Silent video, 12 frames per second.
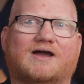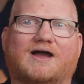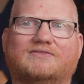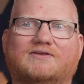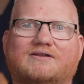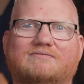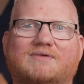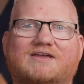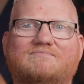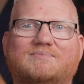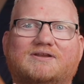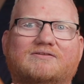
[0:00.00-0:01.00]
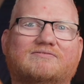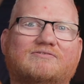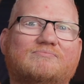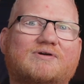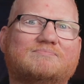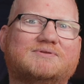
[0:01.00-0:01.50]
I thought it may have been a
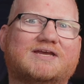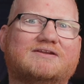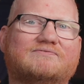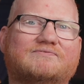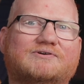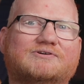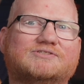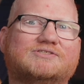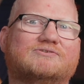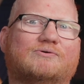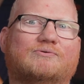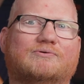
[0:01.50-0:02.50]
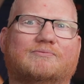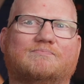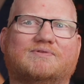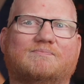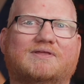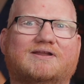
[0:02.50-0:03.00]
Zoom update at first or
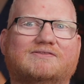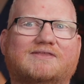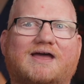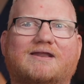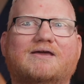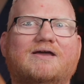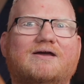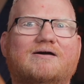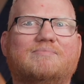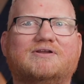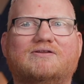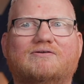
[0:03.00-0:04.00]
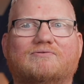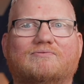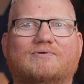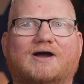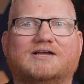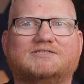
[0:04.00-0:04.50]
something like that, but no,
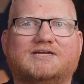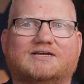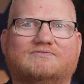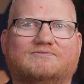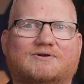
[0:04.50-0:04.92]
I checked for